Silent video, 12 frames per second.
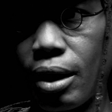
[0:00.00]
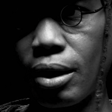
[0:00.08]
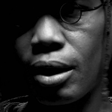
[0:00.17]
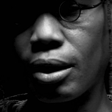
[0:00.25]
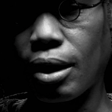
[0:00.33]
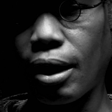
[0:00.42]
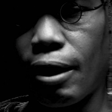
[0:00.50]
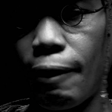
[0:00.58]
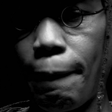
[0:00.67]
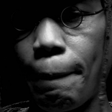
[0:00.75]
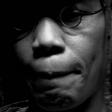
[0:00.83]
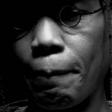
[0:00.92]
I think
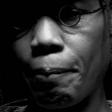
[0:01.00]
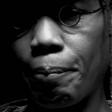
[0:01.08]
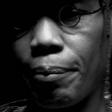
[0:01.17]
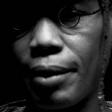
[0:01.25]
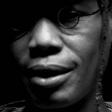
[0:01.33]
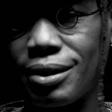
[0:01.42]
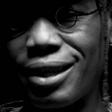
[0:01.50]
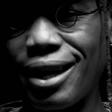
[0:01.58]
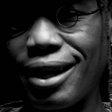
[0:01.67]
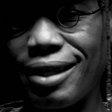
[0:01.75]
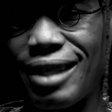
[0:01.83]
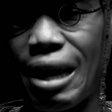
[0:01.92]
that
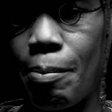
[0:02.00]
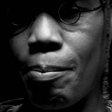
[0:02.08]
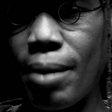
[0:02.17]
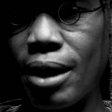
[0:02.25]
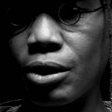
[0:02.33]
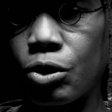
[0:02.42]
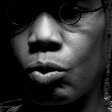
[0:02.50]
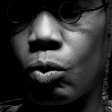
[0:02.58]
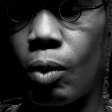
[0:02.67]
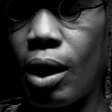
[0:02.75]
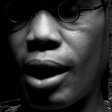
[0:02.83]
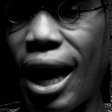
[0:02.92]
taking that
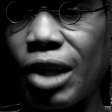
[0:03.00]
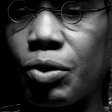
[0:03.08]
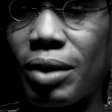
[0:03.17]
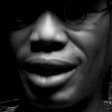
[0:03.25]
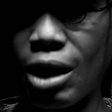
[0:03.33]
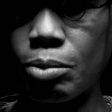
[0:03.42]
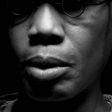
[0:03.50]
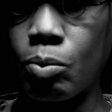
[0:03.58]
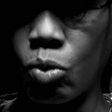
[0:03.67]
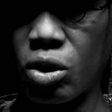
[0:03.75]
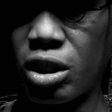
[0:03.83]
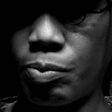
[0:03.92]
mantle actually allowed me
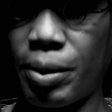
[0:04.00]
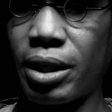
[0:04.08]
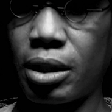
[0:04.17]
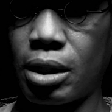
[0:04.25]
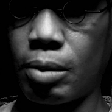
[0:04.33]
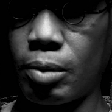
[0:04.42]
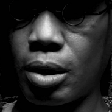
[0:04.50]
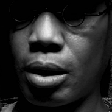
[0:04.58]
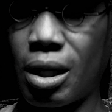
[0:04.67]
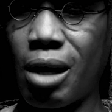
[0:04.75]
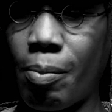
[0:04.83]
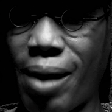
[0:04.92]
more space to
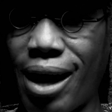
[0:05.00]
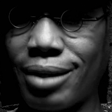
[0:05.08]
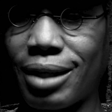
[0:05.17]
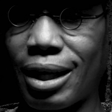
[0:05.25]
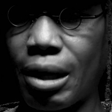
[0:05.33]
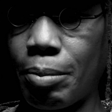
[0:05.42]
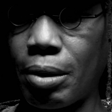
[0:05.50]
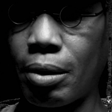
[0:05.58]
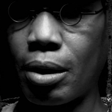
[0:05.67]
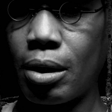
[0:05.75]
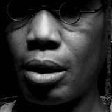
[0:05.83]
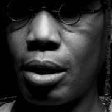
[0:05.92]
come as I
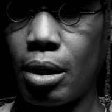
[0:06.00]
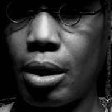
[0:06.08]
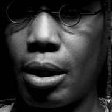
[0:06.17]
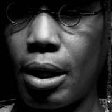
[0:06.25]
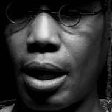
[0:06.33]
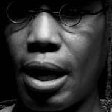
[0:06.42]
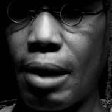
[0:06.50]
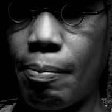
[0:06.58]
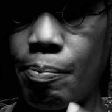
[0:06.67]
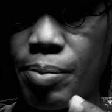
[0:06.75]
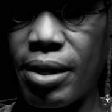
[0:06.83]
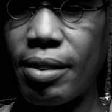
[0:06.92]
am
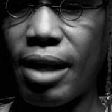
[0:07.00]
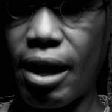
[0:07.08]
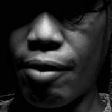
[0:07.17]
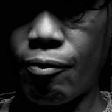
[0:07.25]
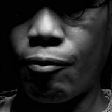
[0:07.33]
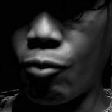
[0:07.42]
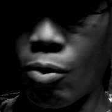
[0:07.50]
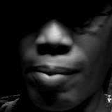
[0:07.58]
and be that for